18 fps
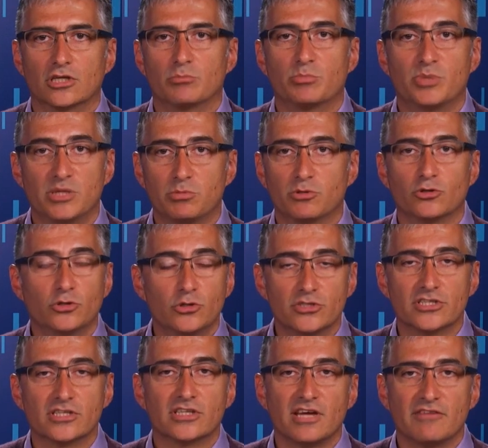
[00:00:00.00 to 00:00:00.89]
People
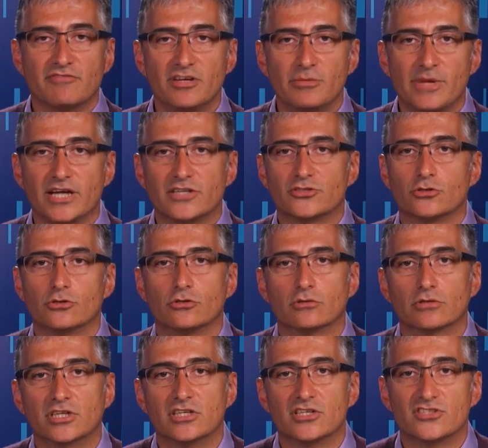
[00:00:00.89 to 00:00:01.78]
using that feedback
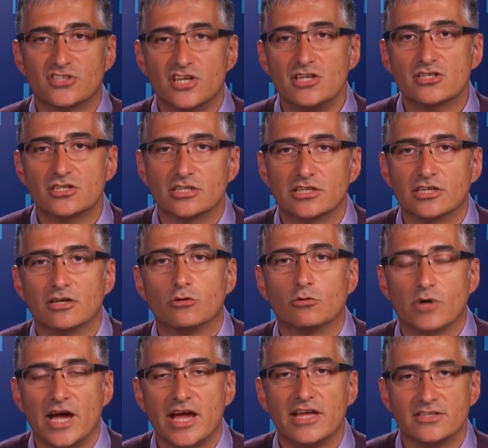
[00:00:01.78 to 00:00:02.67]
tool can essentially go
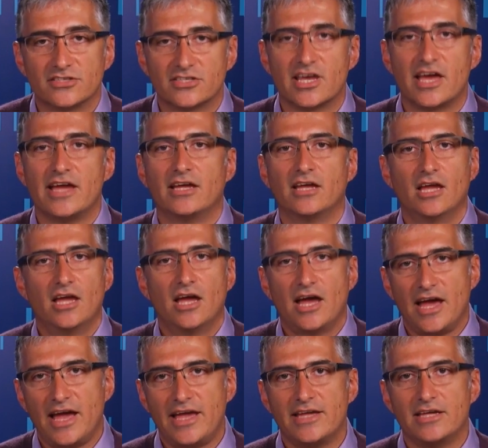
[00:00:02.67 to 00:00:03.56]
away and say,
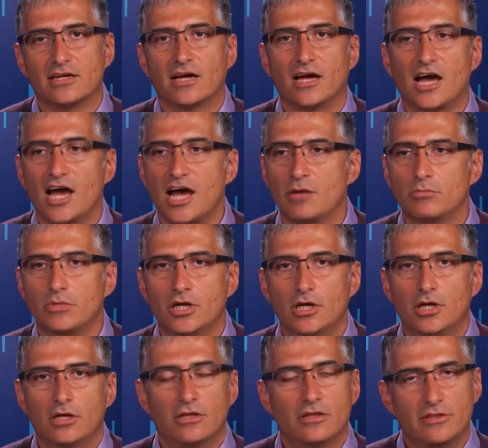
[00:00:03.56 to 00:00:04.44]
hey,
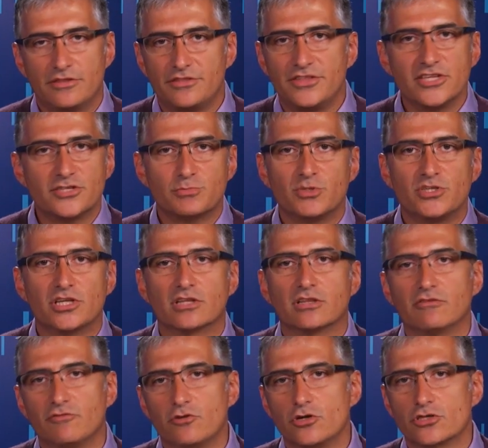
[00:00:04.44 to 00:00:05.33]
this
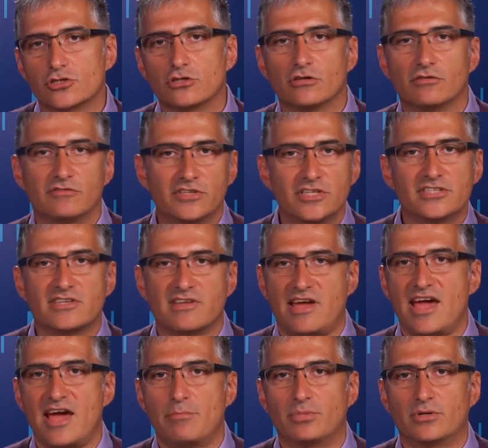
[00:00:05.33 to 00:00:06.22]
particular version of this
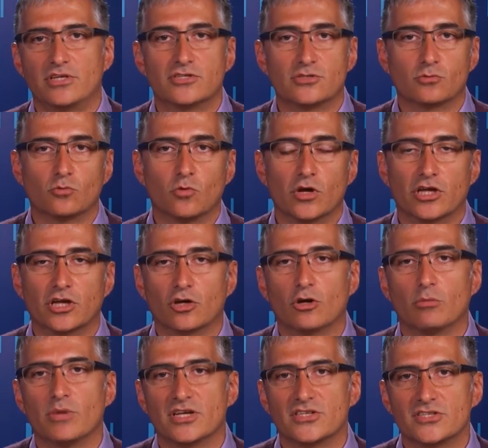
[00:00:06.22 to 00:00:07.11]
app isn't working
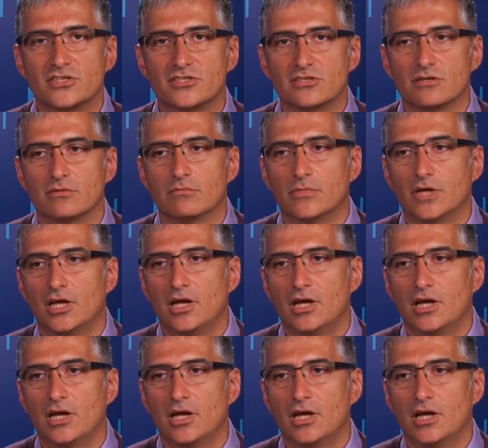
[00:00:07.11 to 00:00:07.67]
on my system.